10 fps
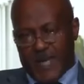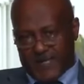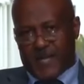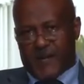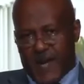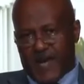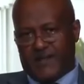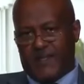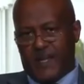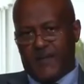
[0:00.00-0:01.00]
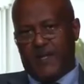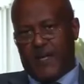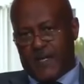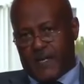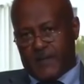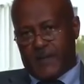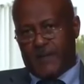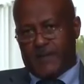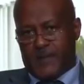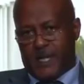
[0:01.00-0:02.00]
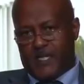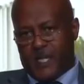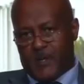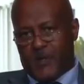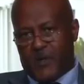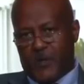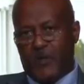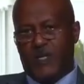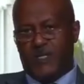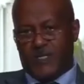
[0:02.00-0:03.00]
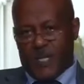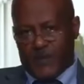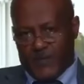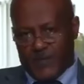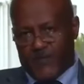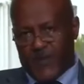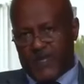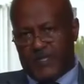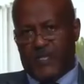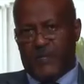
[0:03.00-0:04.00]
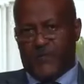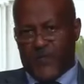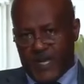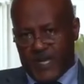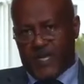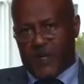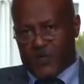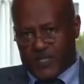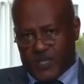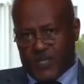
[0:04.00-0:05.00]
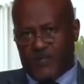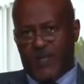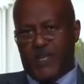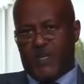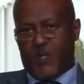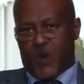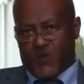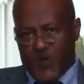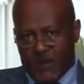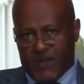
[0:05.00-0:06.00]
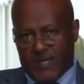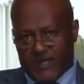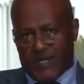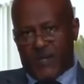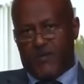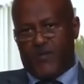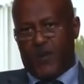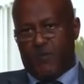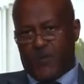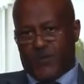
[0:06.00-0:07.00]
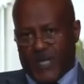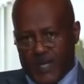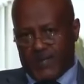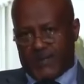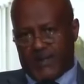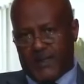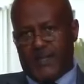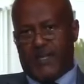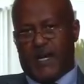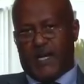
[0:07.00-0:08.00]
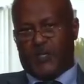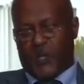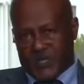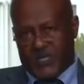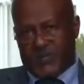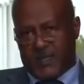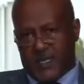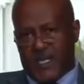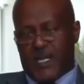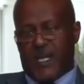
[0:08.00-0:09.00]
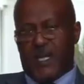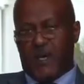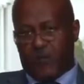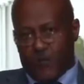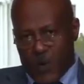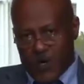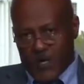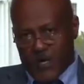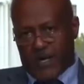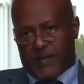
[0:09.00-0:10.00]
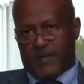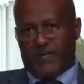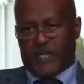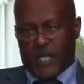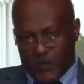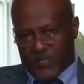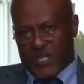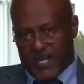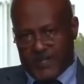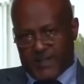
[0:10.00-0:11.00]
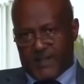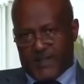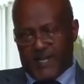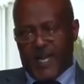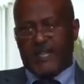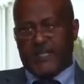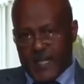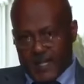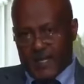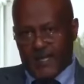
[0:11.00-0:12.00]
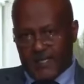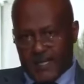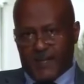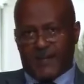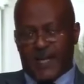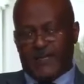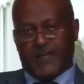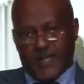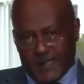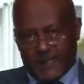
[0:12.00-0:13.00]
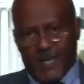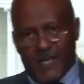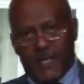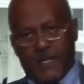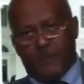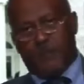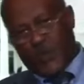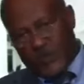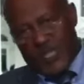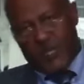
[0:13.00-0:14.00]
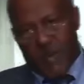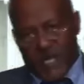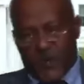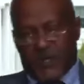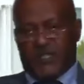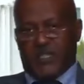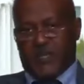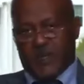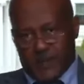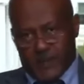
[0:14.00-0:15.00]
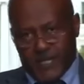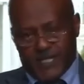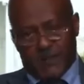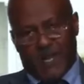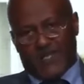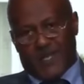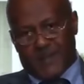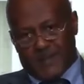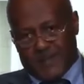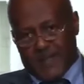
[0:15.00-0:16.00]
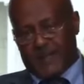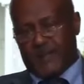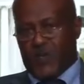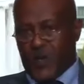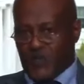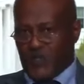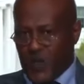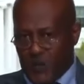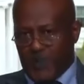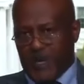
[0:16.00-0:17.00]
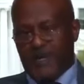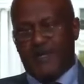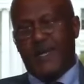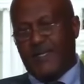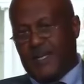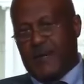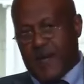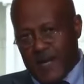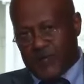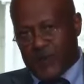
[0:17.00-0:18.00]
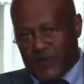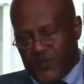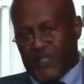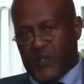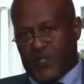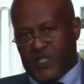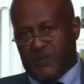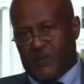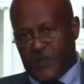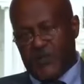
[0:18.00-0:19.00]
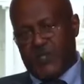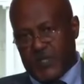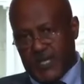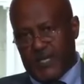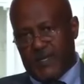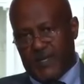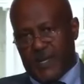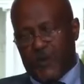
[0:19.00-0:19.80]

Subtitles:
And that's a right, even under international law, self-defense, defending yourself, your families from brutality, atrocity, bordering genocide, ethnic cleansing that this brutal minority regime has undertaken throughout Ethiopia. It's a right to defend yourself, don't you think?